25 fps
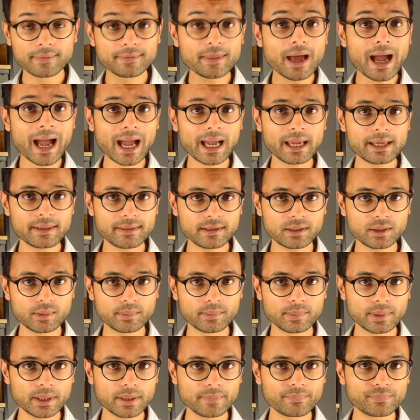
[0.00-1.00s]
The higher the
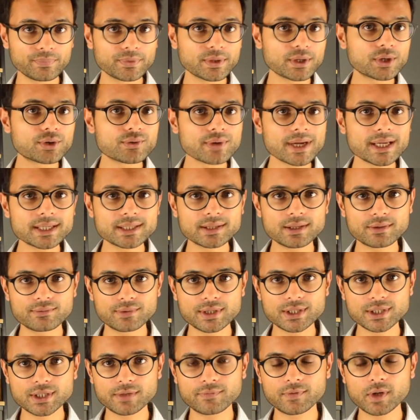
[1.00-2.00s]
number, the greater the
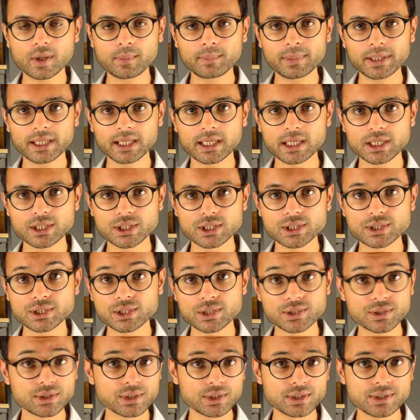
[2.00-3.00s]
risk of complications
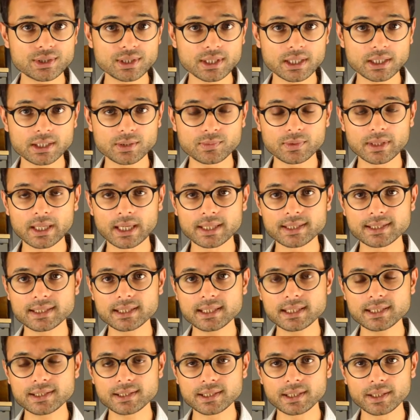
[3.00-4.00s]
associated with
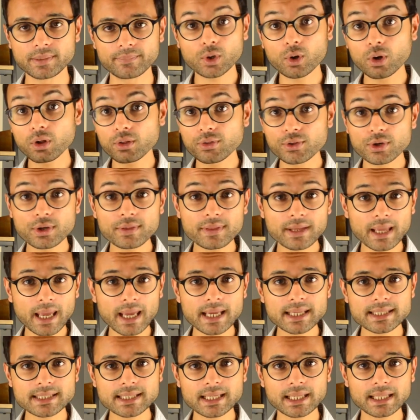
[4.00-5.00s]
anaesthesia. Although the
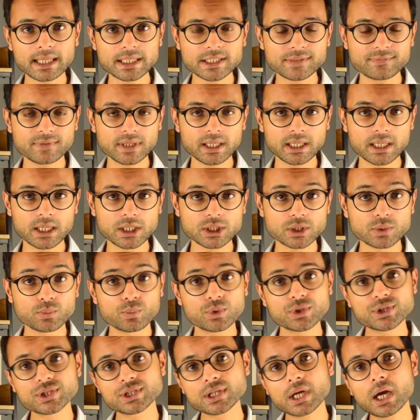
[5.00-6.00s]
ASA classification
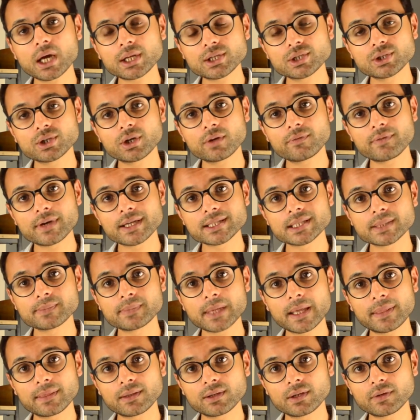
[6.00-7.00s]
was started off as a
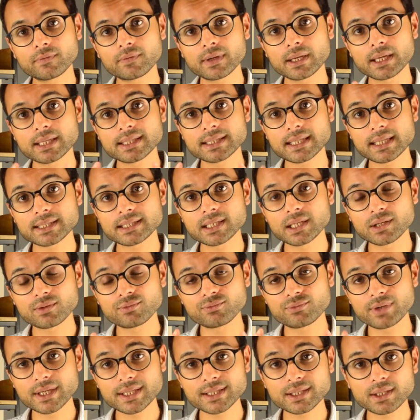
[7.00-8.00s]
method of assessing
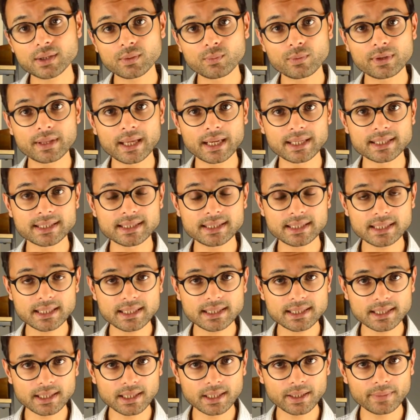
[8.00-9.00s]
risk with
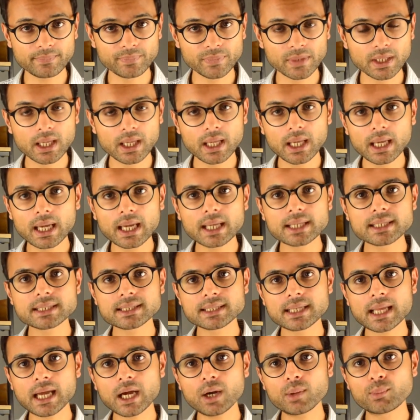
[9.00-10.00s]
anaesthesia, it has
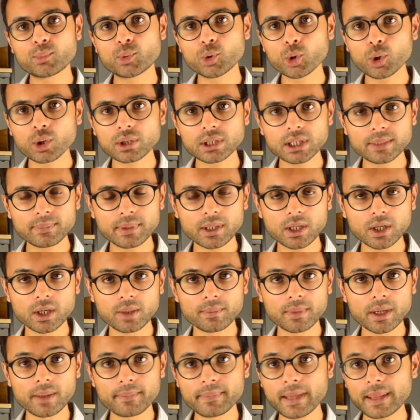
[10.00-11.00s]
now broadly
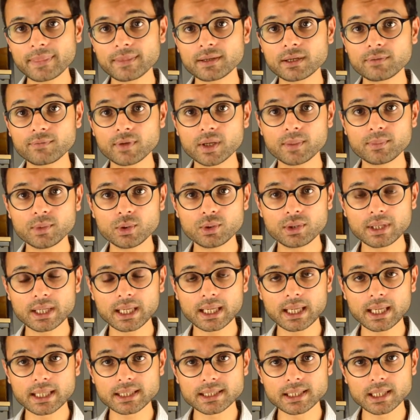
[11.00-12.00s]
become a method of
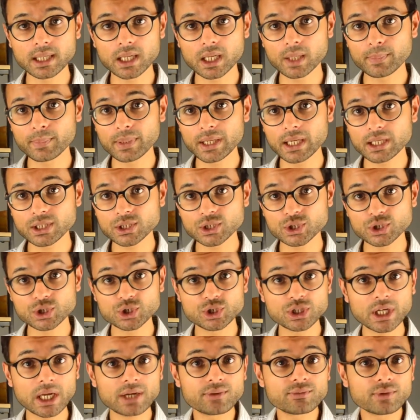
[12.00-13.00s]
communicating a patient's
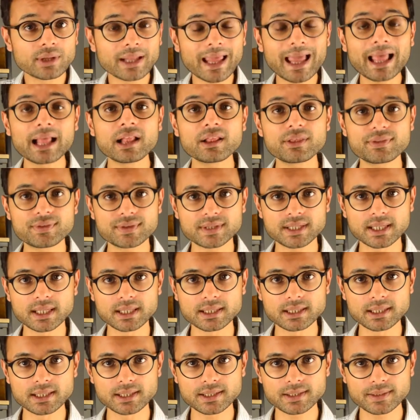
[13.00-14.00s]
general health
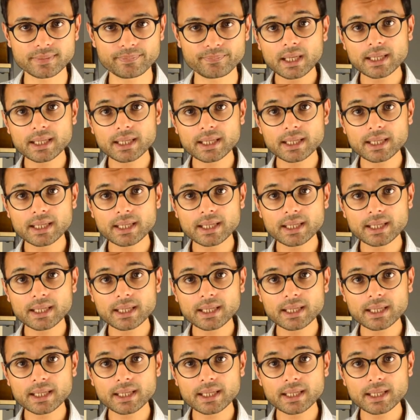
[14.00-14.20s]
status.